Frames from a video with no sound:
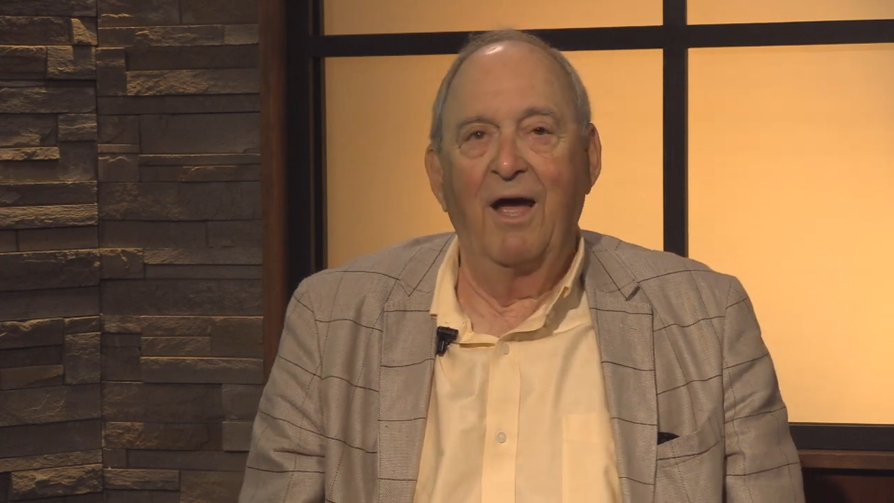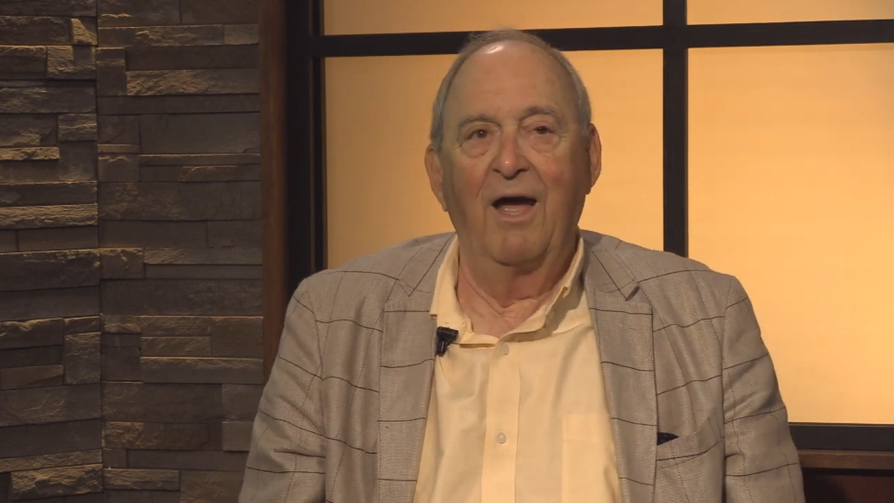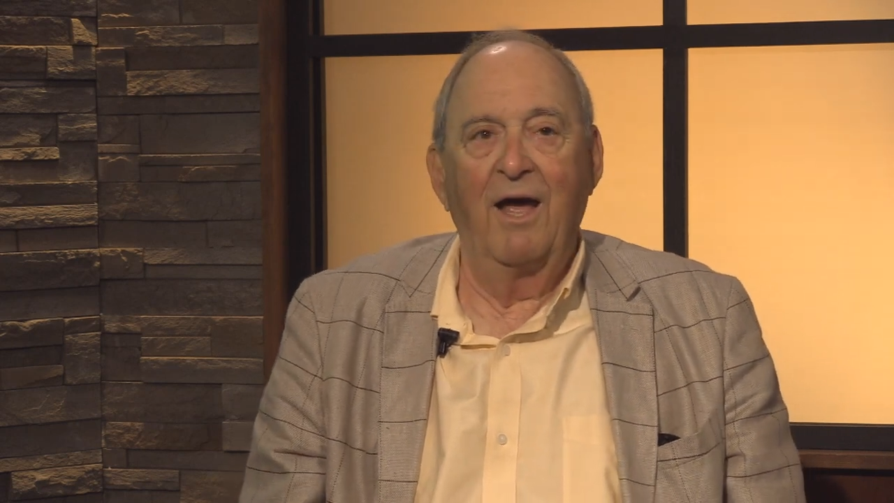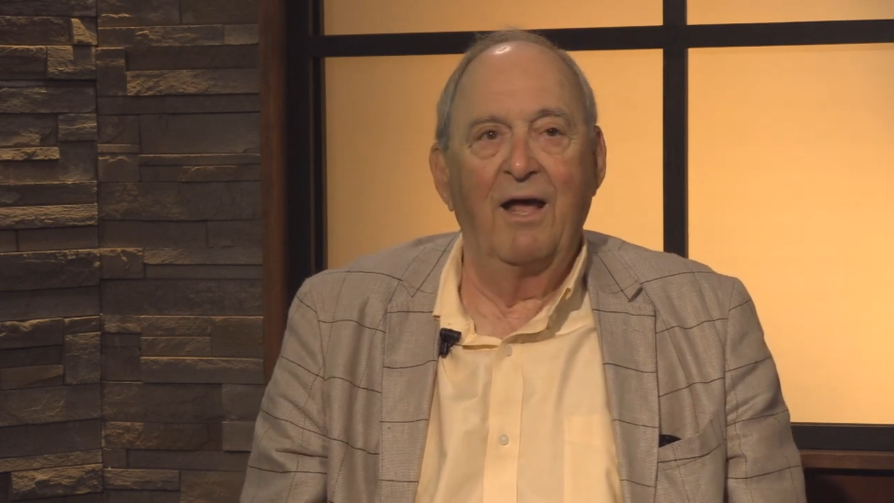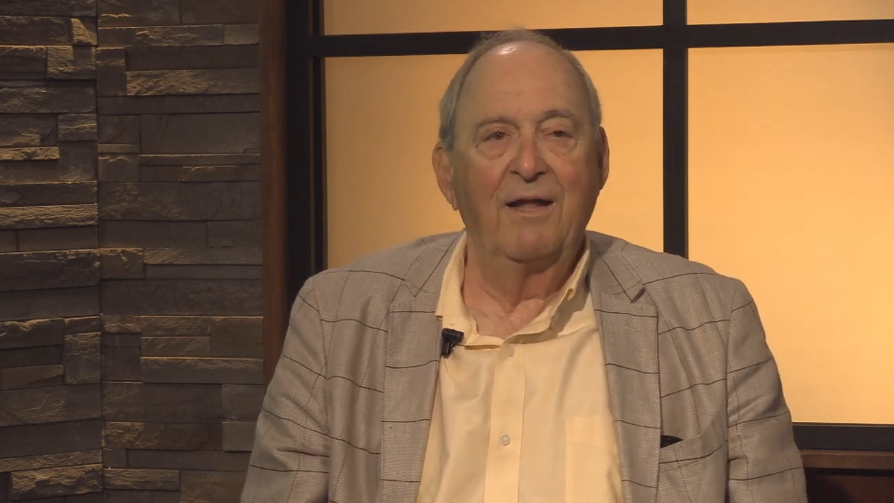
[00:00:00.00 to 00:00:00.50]

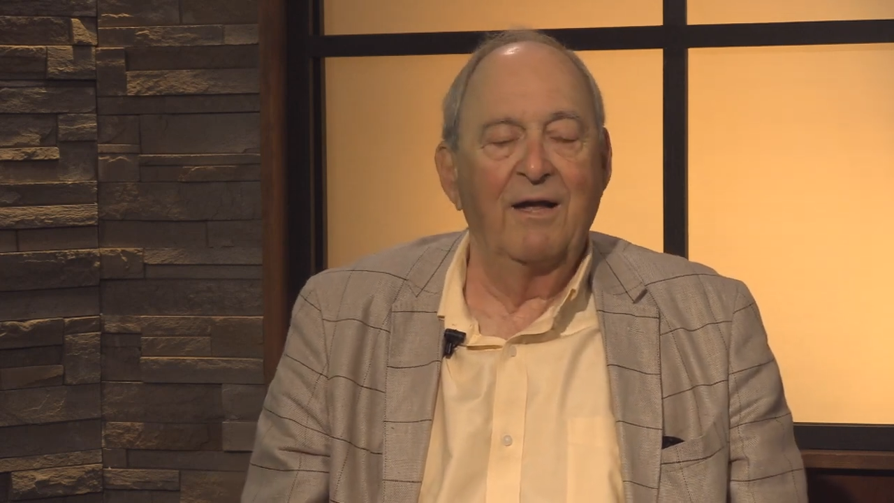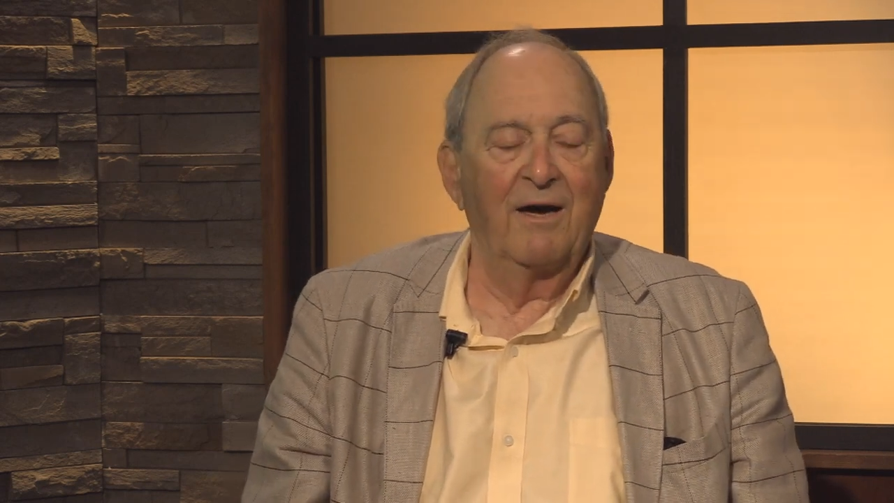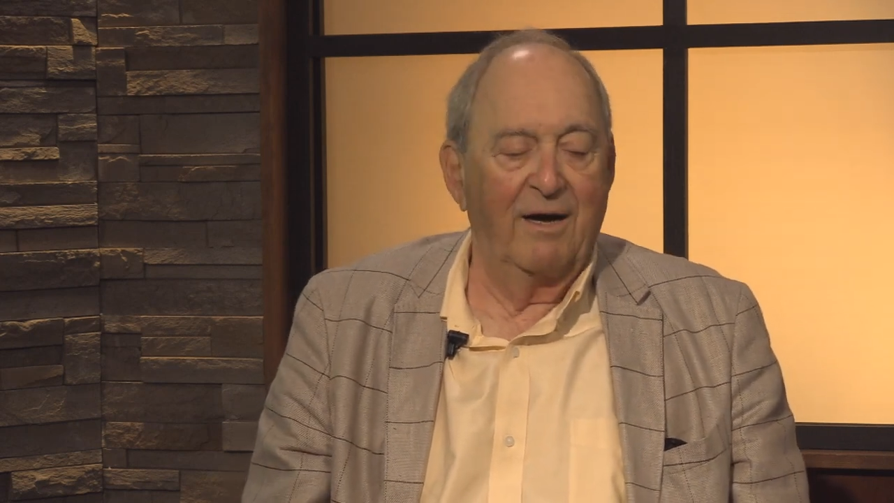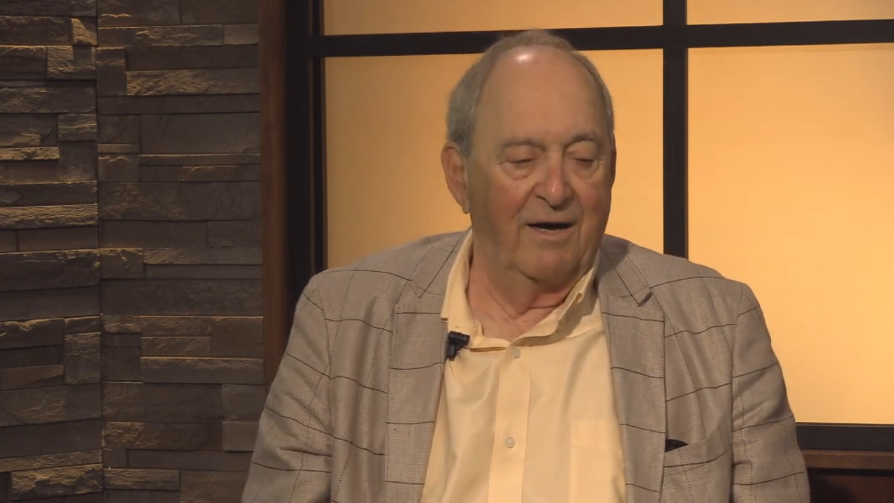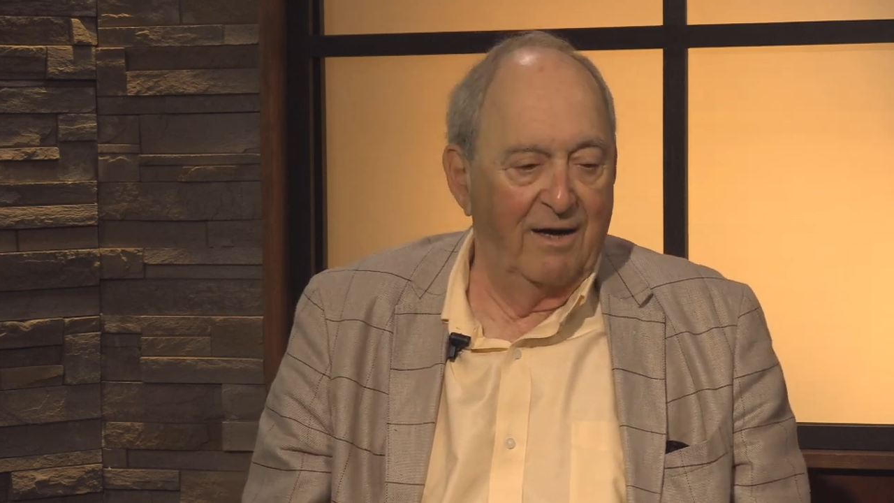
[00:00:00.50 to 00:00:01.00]
and
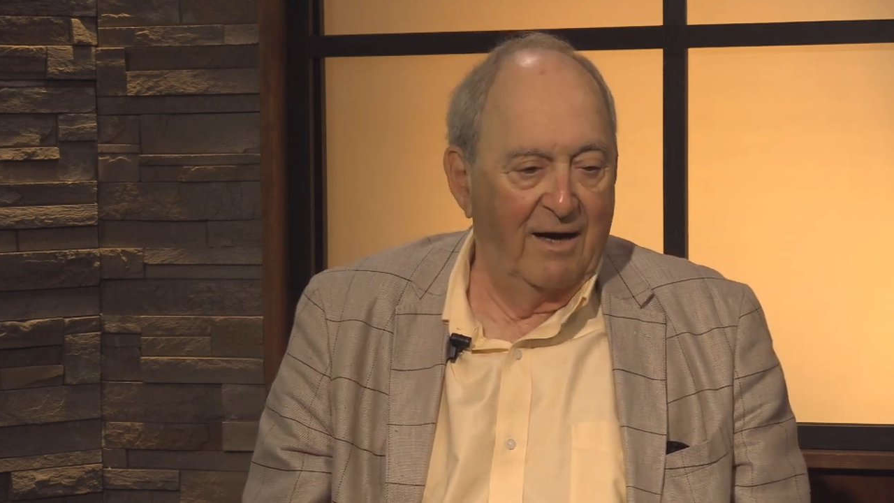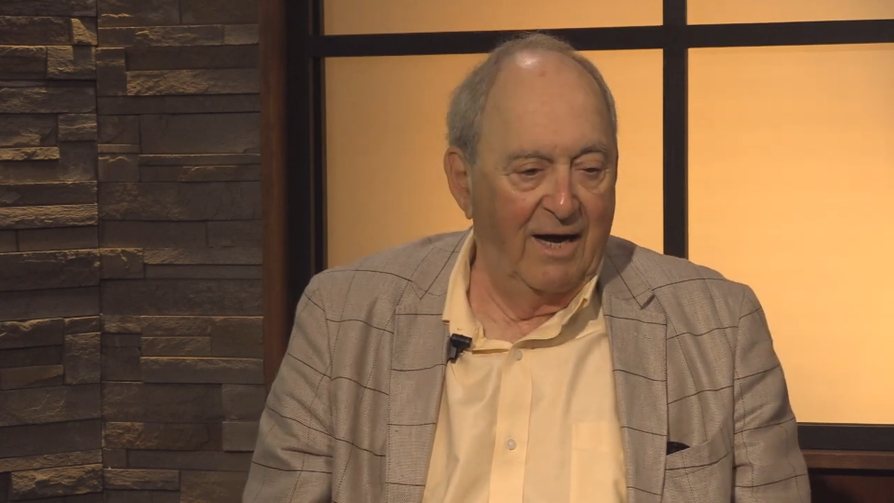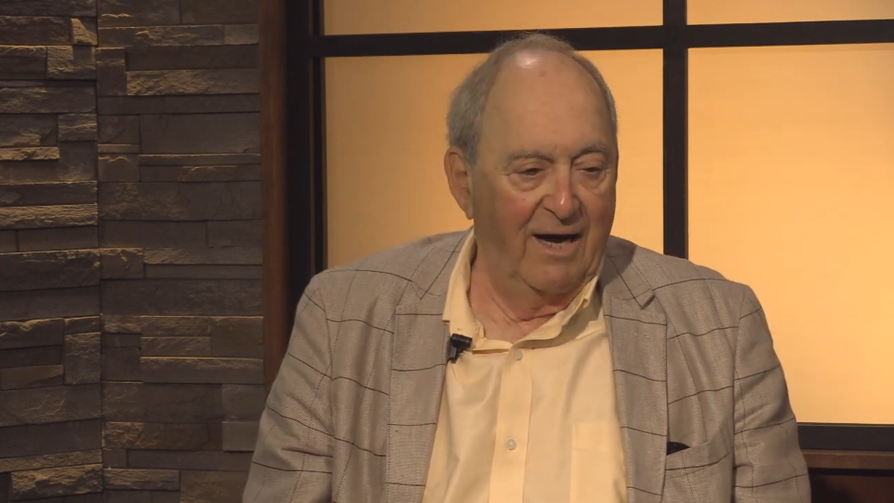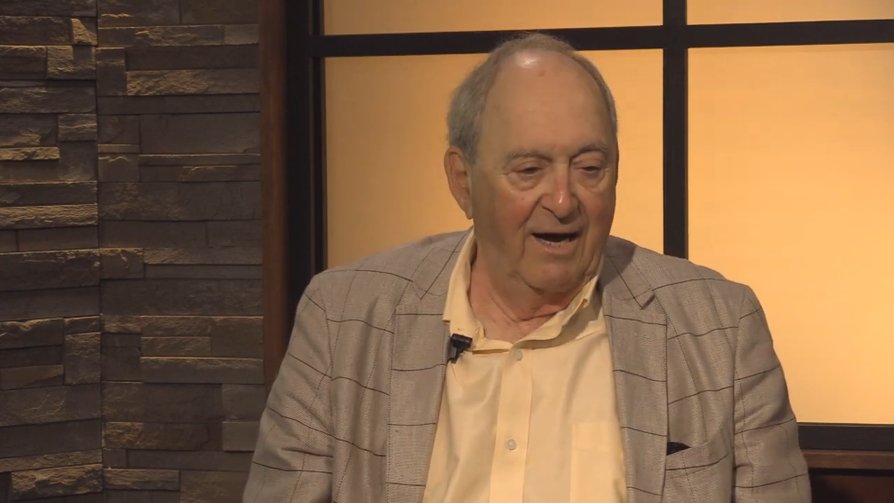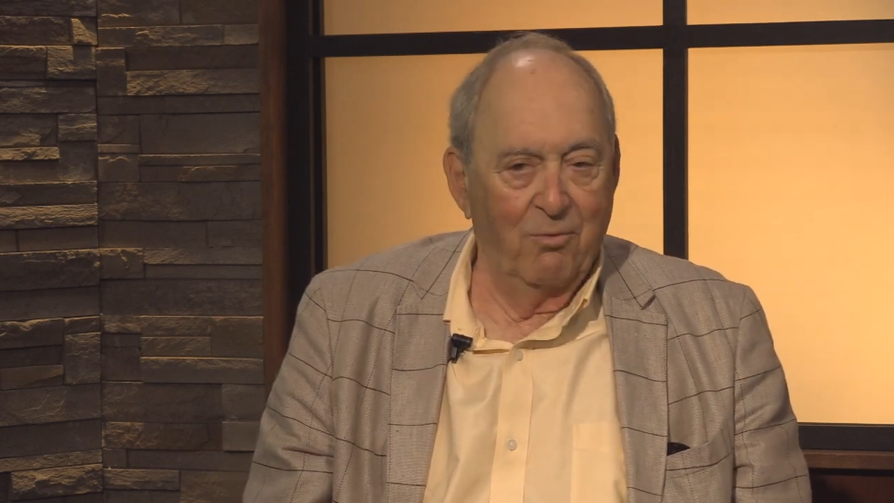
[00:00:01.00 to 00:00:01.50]
uh,
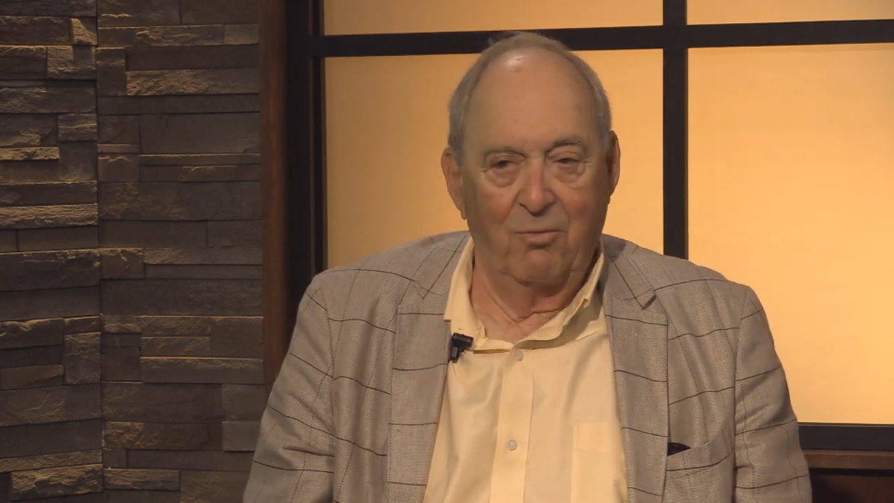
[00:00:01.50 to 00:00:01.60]
I had